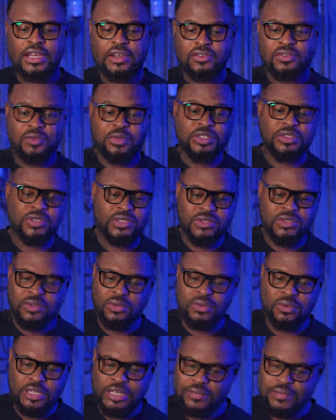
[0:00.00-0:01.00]
Allows me
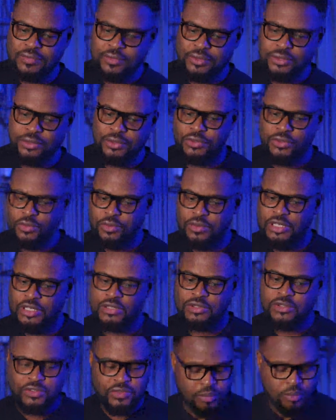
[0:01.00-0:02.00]
to just go live on
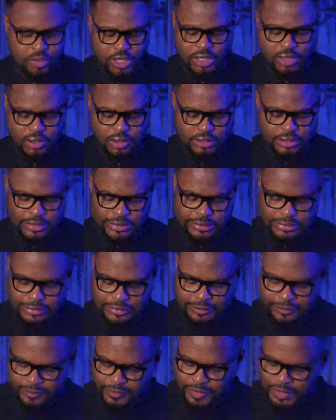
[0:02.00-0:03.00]
YouTube and just make
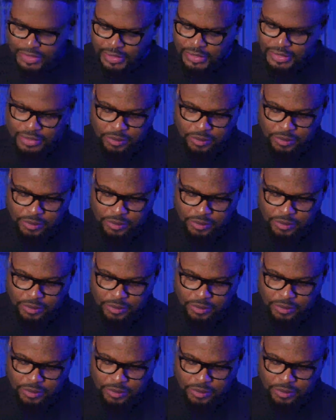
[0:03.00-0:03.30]
content.